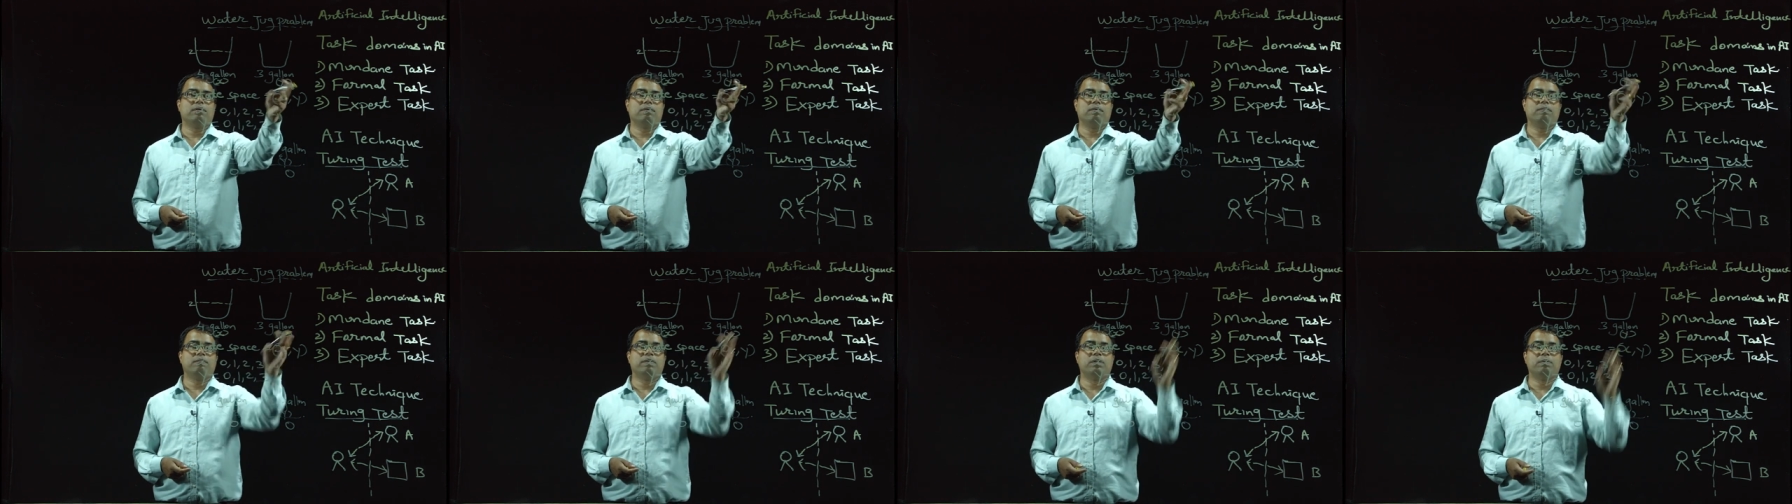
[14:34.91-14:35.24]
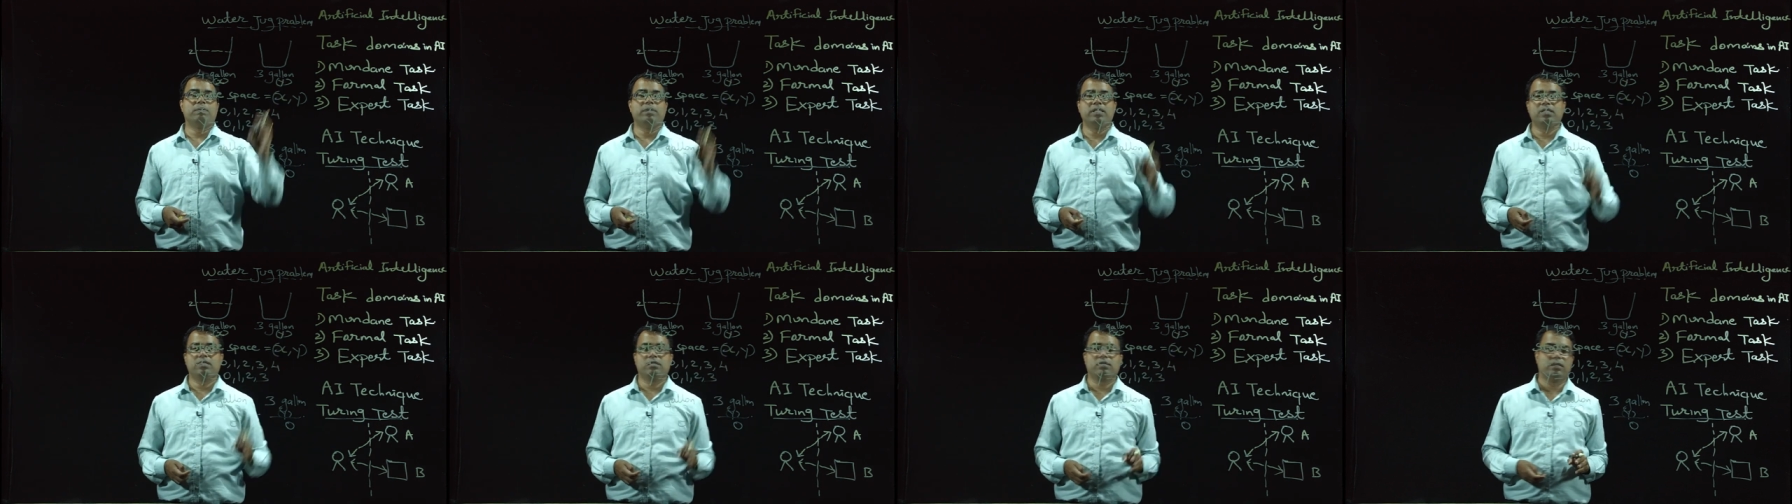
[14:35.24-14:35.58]
will
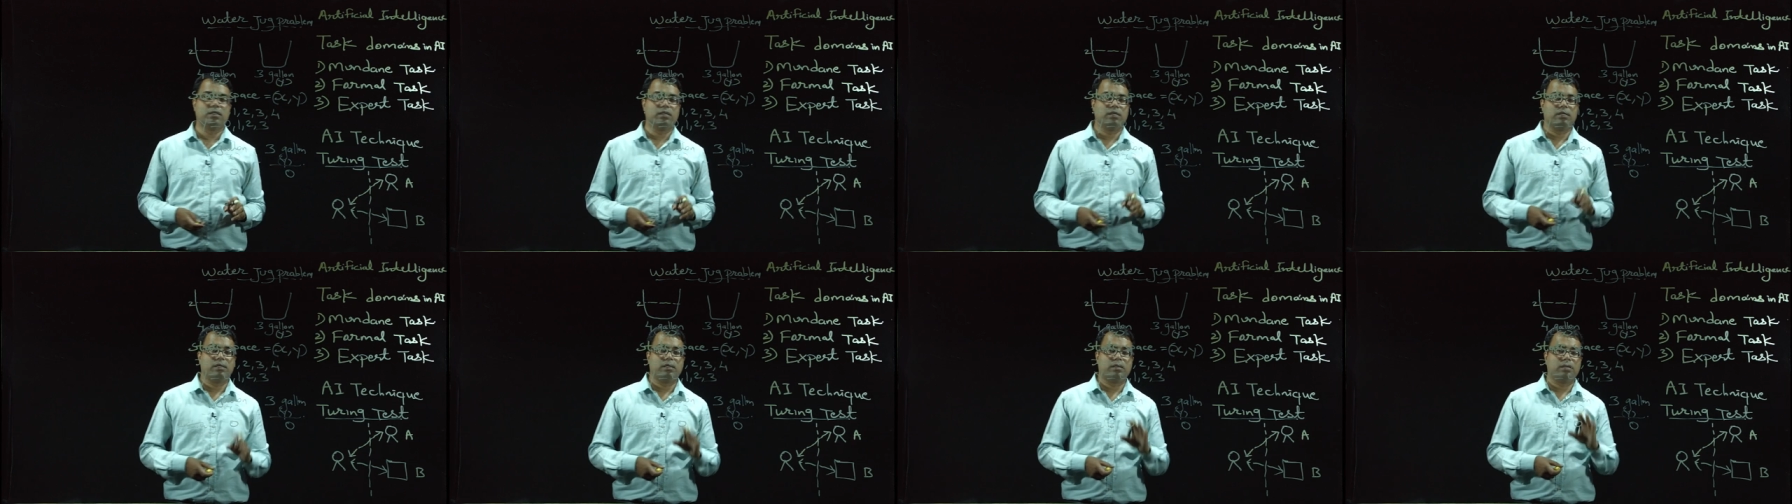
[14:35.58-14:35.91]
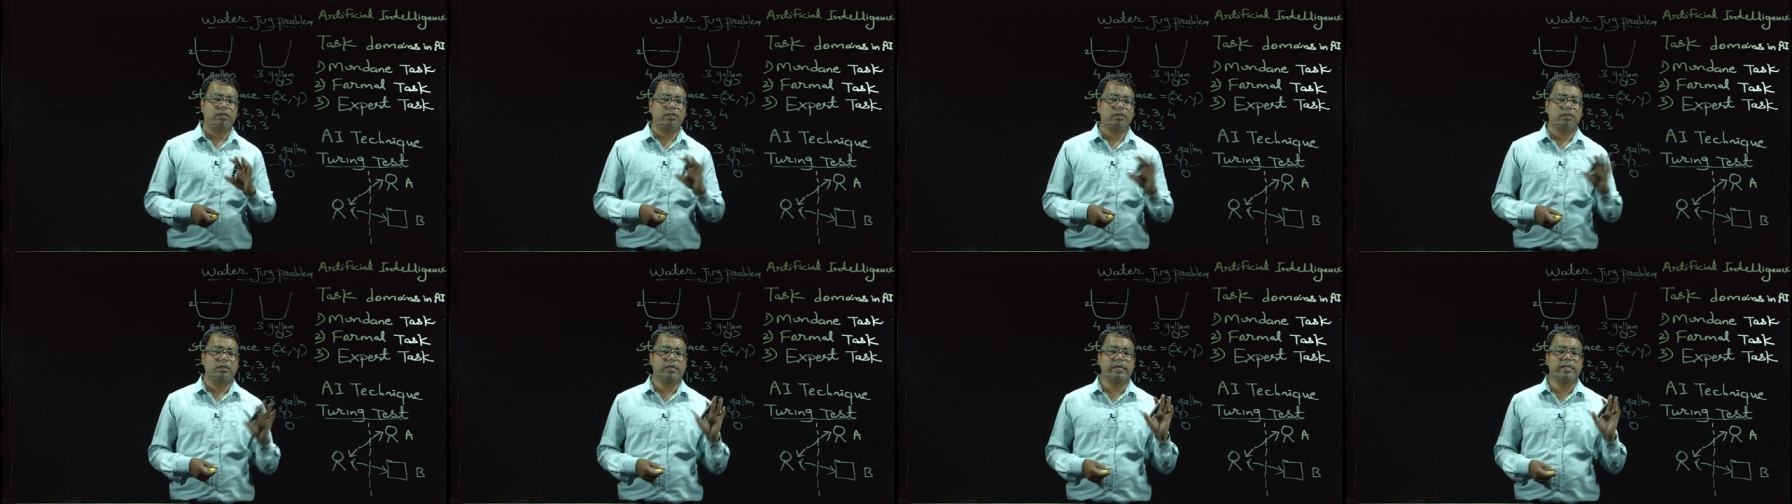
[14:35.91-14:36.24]
be
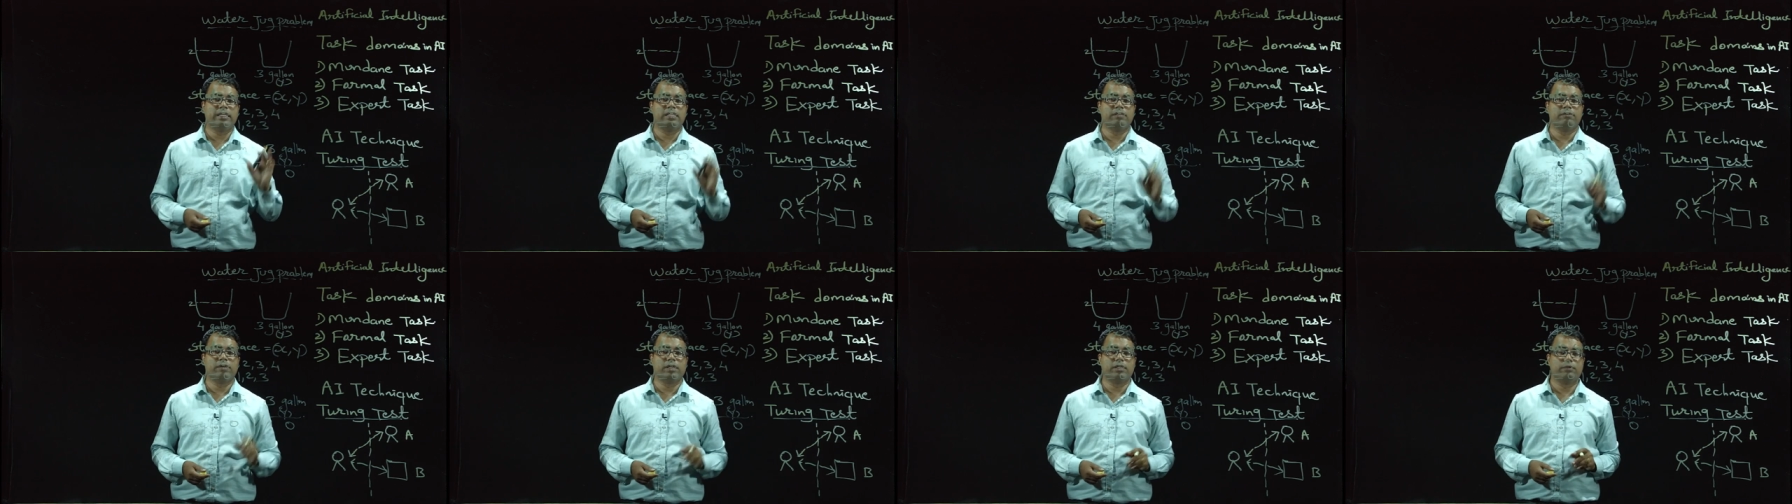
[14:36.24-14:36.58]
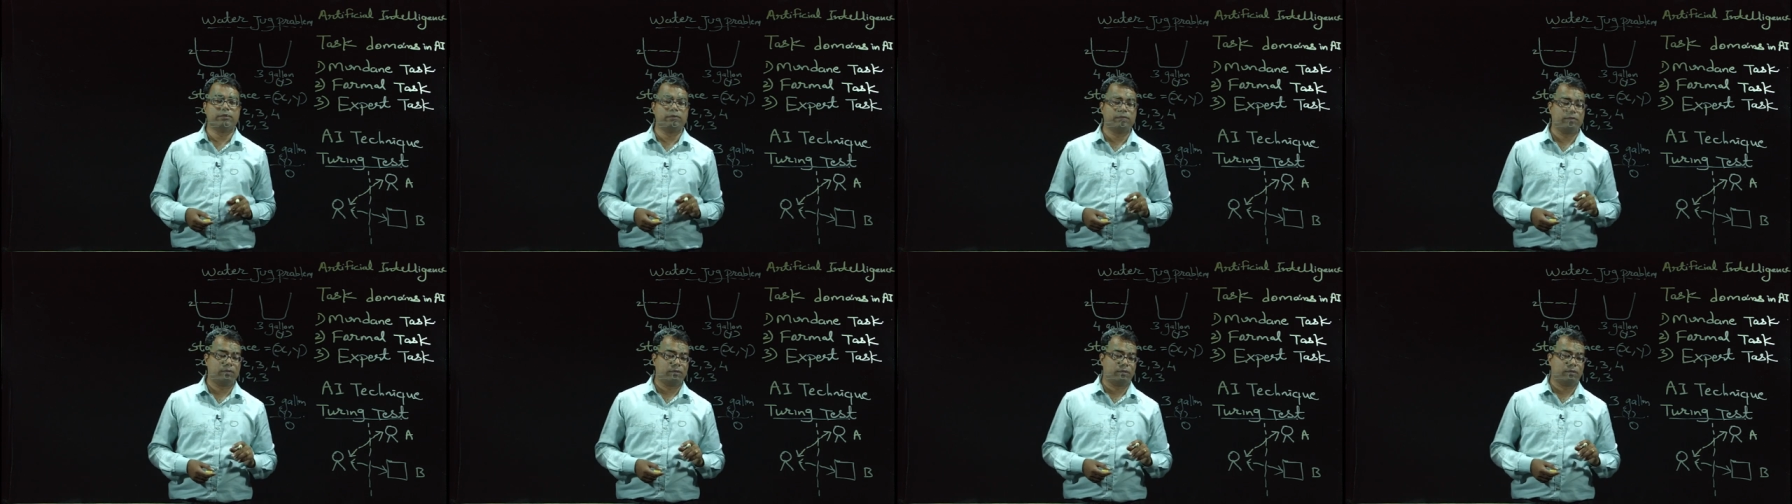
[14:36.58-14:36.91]
any value.